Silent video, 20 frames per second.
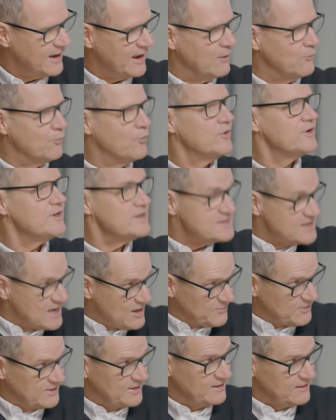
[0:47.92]
And what is
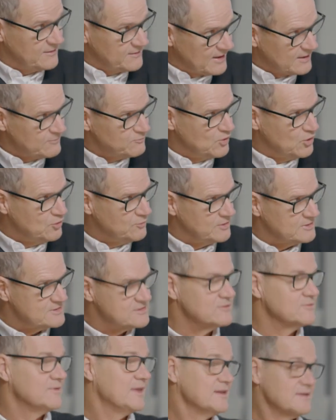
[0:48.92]
happening in that moment?
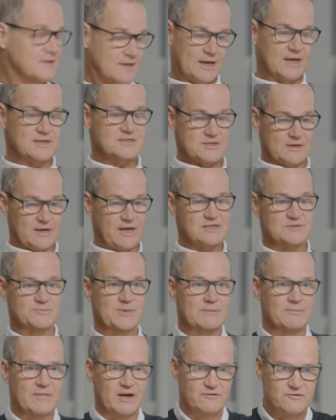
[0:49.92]
So that actually has
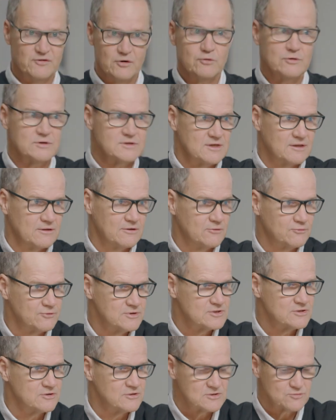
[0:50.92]
been my focus in the
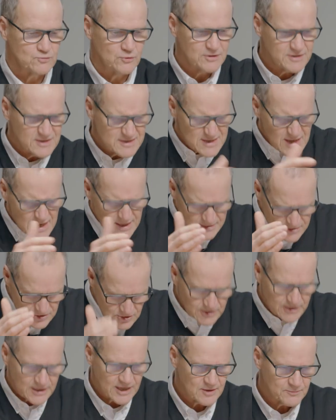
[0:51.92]
research. What is
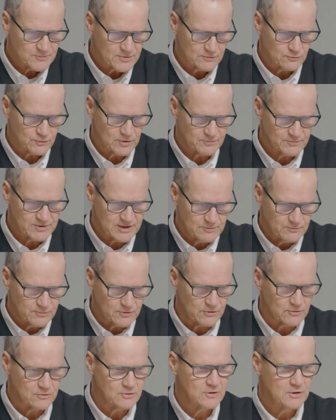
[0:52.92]
actually happening when
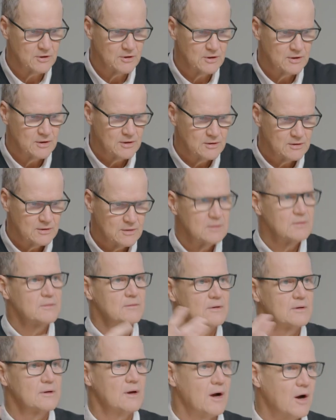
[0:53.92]
people
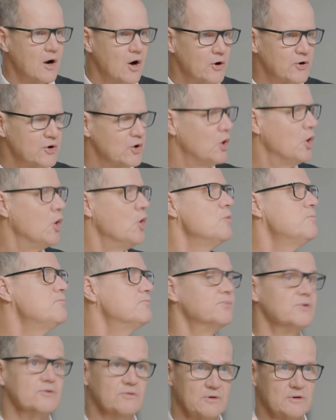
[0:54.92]
are
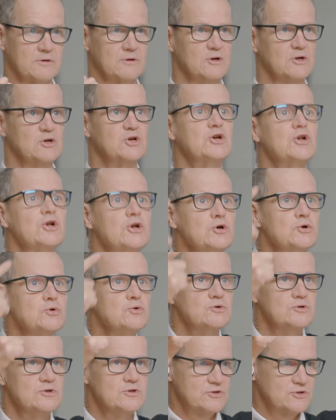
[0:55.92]
open,
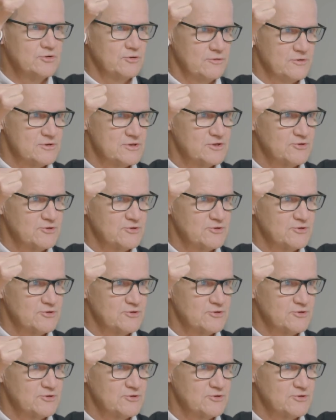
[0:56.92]
glued to the